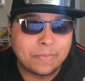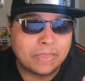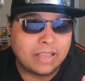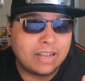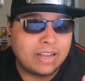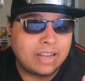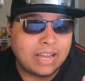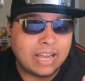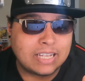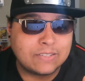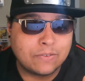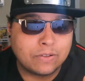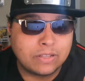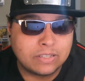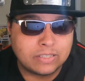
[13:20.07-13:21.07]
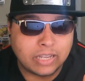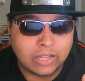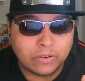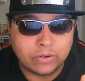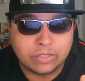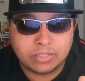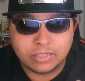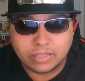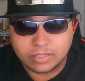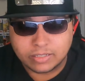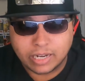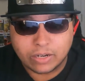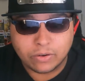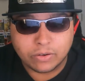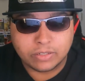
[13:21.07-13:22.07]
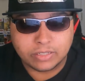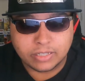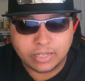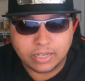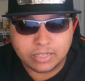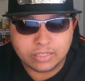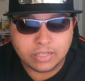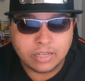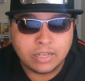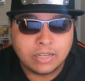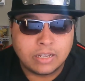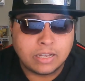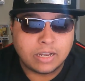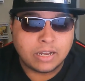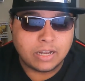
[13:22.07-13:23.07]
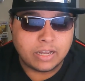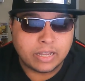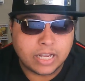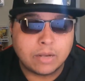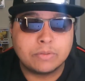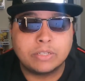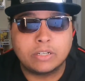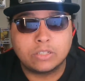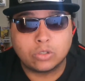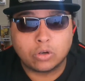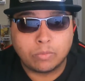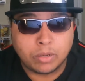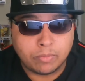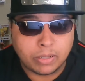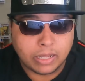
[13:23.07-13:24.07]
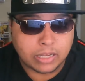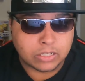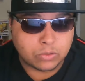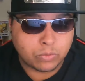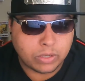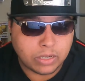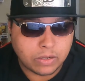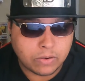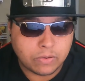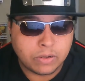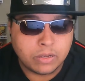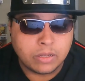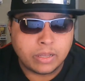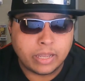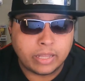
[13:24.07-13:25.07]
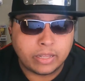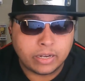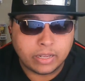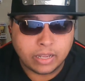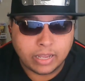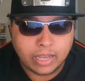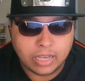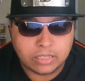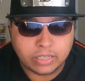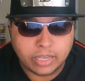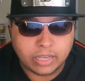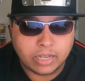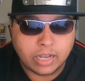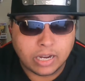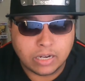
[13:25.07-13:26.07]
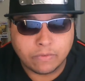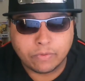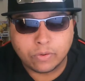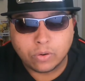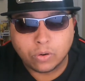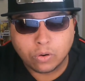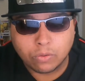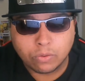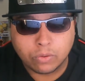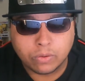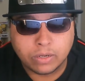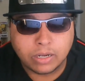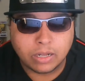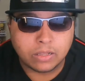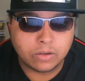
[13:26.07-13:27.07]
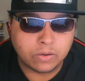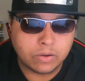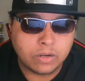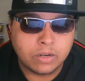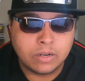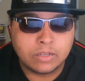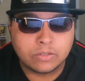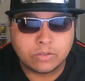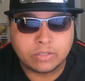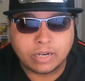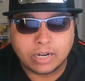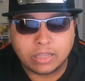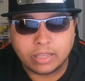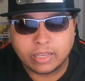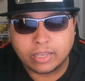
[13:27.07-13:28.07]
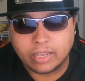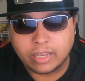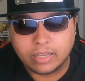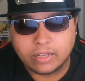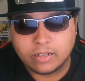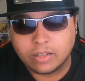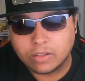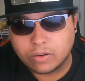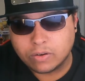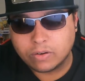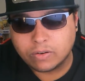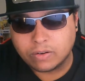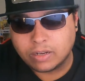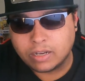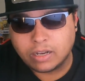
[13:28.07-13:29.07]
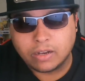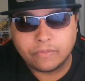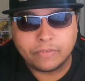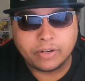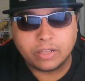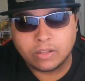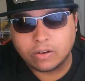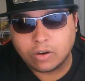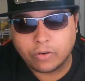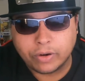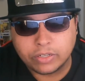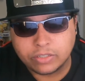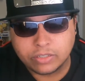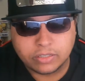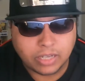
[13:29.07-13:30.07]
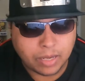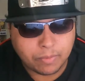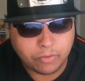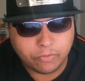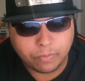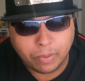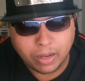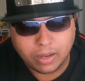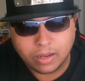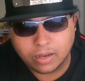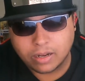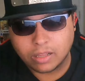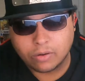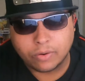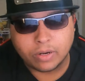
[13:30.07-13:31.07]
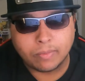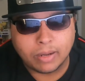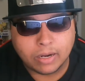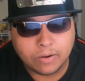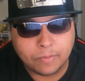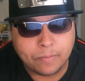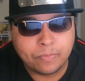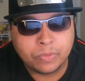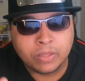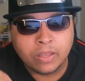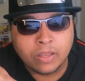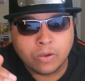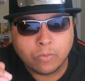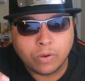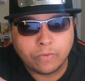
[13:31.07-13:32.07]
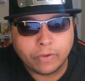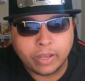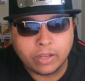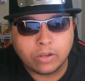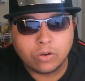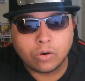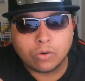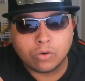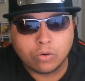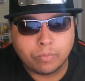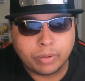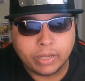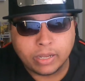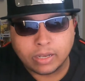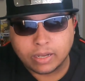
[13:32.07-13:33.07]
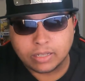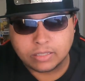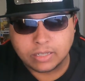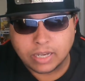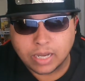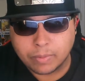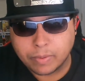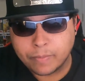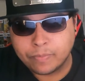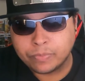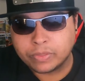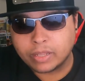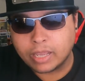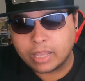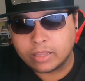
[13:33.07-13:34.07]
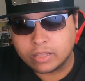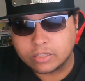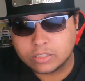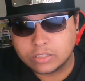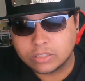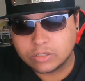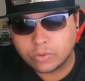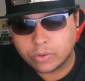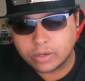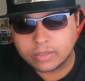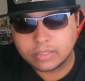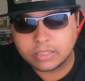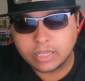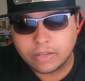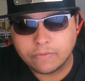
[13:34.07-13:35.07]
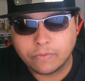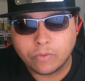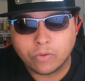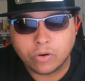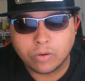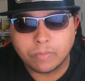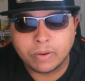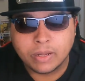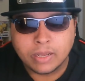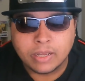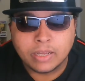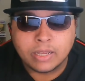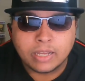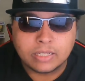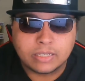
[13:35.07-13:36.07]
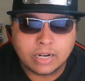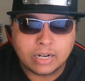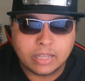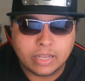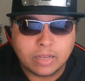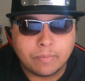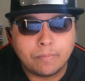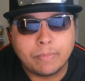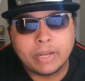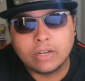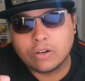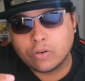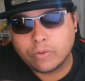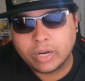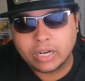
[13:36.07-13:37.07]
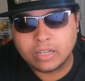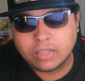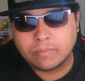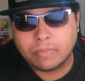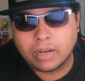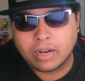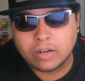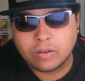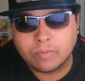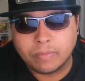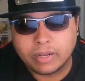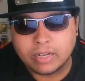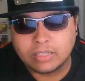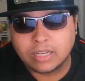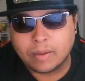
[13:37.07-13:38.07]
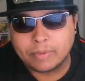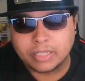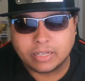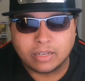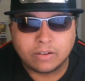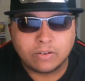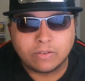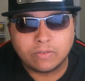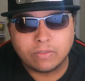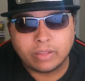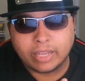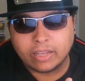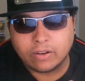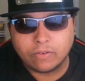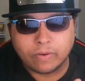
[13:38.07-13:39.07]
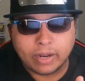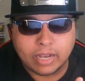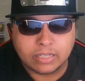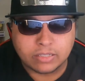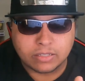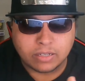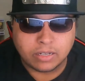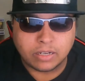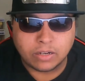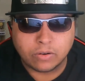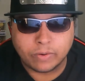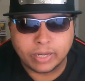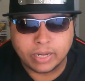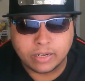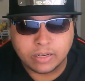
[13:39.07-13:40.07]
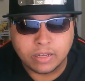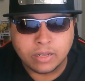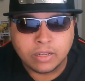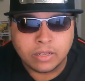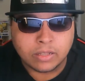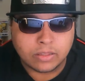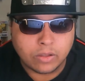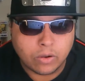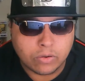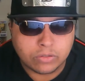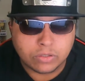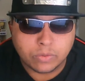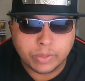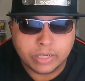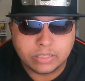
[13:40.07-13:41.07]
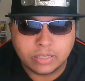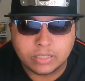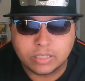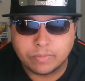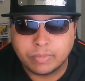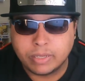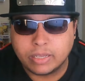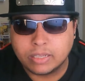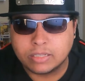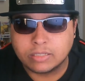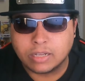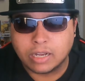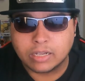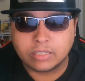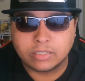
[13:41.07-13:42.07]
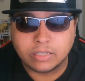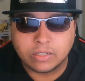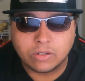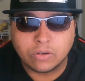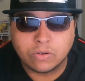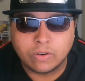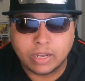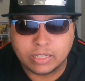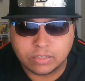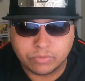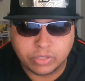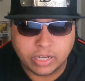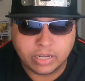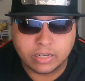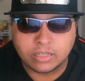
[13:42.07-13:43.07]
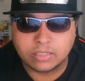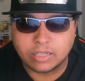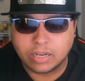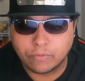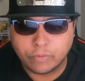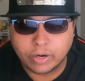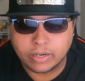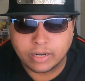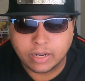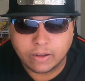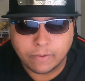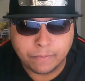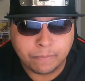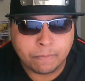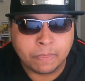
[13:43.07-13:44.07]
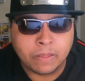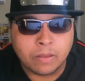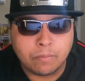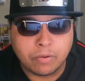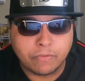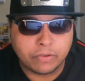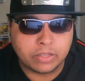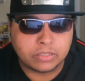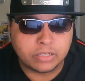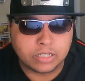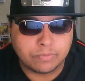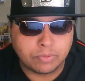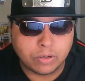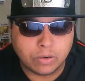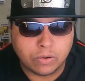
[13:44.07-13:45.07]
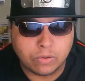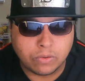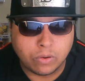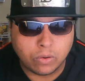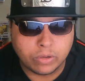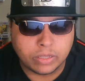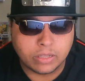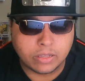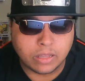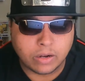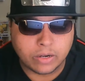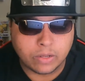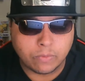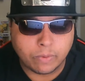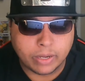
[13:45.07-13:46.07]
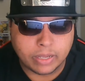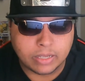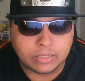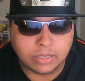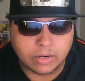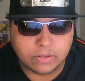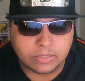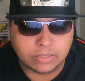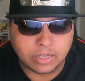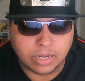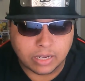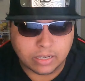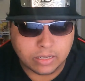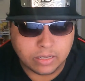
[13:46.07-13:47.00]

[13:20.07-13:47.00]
As for the standard 6, it comes in the Stormy Black as well, and then it has a kind of coral color, so it's kind of like another vanilla orange type of color on the bottom with a coral pink on top, and the sort of C form is kind of like a mint green on the bottom, and the top is like a light grass green. Those 3 seem to be in stock still as I'm checking the site right now, but for the 6 Pro, only the cloudy white is out of stock,